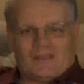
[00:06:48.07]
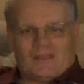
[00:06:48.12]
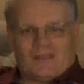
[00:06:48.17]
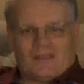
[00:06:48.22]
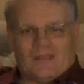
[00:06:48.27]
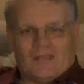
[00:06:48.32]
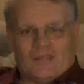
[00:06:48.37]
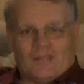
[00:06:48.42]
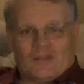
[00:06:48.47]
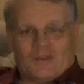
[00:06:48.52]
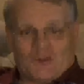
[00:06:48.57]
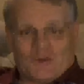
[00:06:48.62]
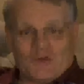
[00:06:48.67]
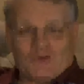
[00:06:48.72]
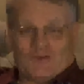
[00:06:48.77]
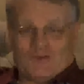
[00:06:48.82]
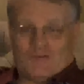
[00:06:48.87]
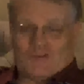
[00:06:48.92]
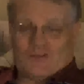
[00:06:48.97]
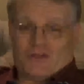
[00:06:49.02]
he
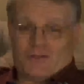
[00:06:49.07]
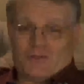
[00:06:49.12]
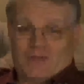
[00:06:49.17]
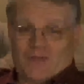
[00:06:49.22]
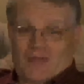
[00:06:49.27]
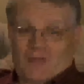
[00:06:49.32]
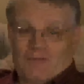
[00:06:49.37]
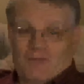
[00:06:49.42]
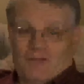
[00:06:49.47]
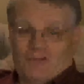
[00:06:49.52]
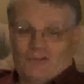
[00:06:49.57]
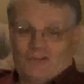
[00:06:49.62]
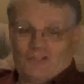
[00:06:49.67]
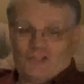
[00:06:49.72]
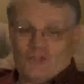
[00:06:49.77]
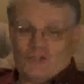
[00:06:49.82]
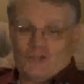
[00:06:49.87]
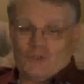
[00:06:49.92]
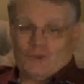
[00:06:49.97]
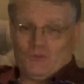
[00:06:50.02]
could have shown me how much he
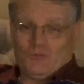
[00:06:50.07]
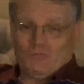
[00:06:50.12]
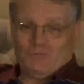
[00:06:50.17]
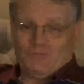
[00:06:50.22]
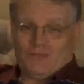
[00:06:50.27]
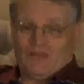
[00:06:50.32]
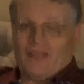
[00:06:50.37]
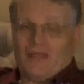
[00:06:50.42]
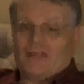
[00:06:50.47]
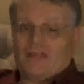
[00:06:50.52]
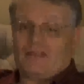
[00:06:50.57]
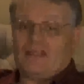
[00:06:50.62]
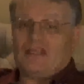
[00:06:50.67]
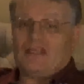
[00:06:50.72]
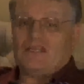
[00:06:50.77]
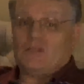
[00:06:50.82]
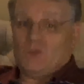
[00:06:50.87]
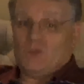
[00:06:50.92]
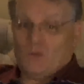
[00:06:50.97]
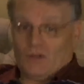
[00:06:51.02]
knew, and
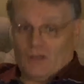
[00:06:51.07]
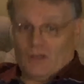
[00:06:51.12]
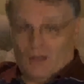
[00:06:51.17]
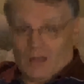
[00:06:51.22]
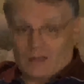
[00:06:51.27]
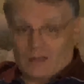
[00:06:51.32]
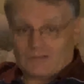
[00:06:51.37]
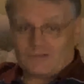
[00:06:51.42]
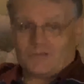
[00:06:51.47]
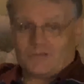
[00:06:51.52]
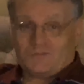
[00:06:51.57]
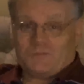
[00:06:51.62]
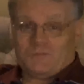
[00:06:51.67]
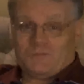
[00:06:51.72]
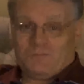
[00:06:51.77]
he knew a lot.